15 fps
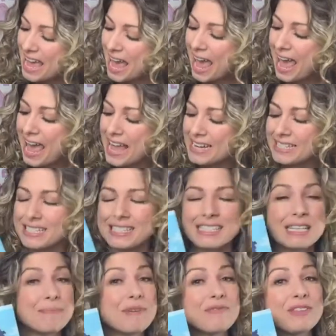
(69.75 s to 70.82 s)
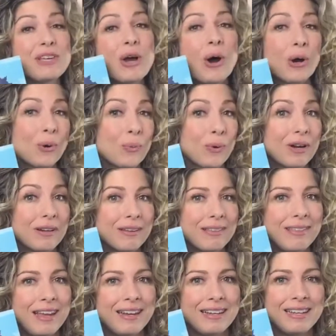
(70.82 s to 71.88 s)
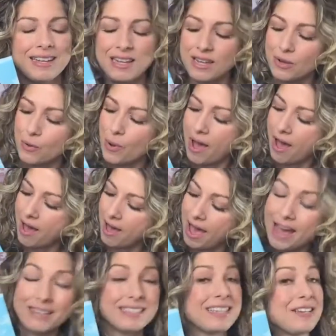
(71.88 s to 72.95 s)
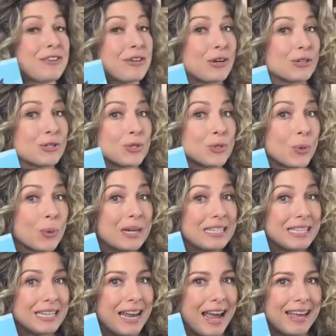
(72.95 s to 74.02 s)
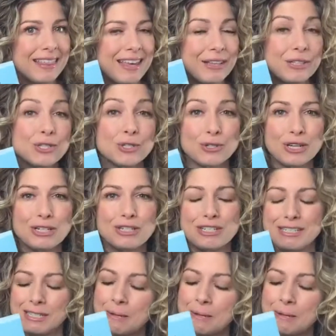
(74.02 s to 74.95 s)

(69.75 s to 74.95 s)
And some of the artwork that he has here in our story today, the illustrations,